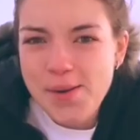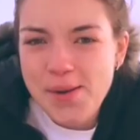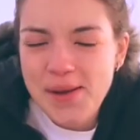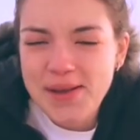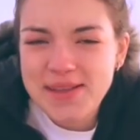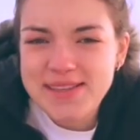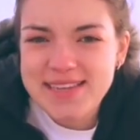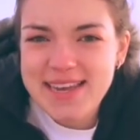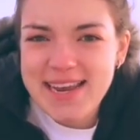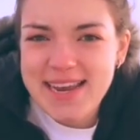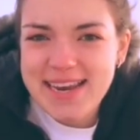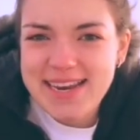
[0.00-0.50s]

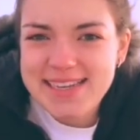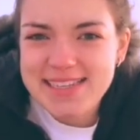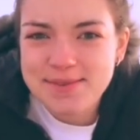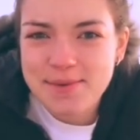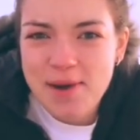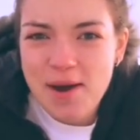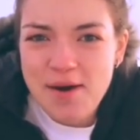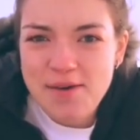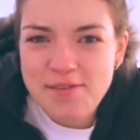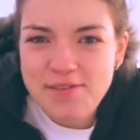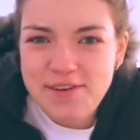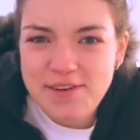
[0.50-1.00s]
say it's
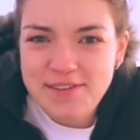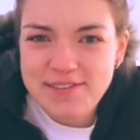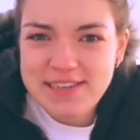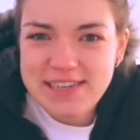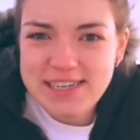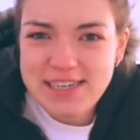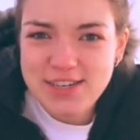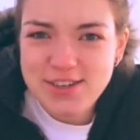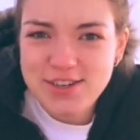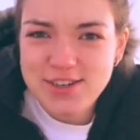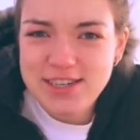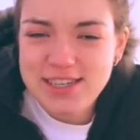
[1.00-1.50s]
about 15
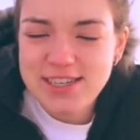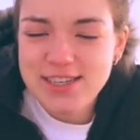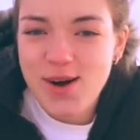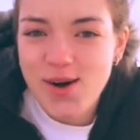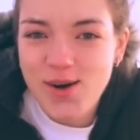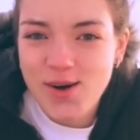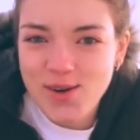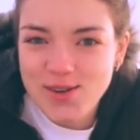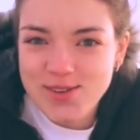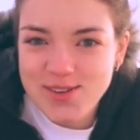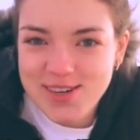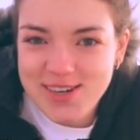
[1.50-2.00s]
degrees
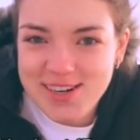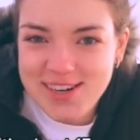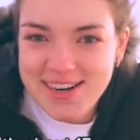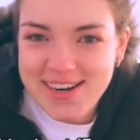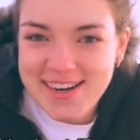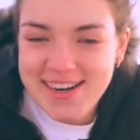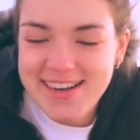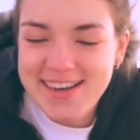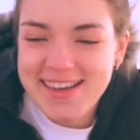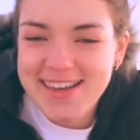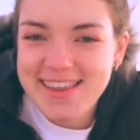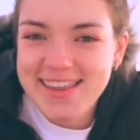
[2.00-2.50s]
colder
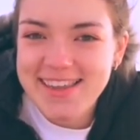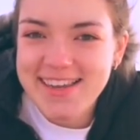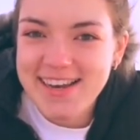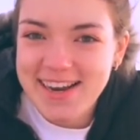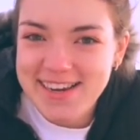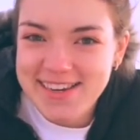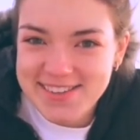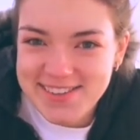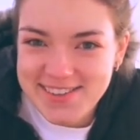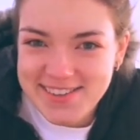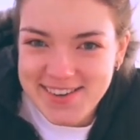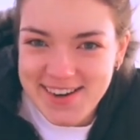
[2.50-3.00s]
than
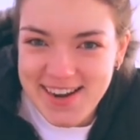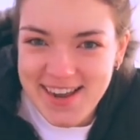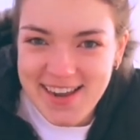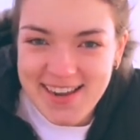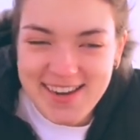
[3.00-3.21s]
yesterday.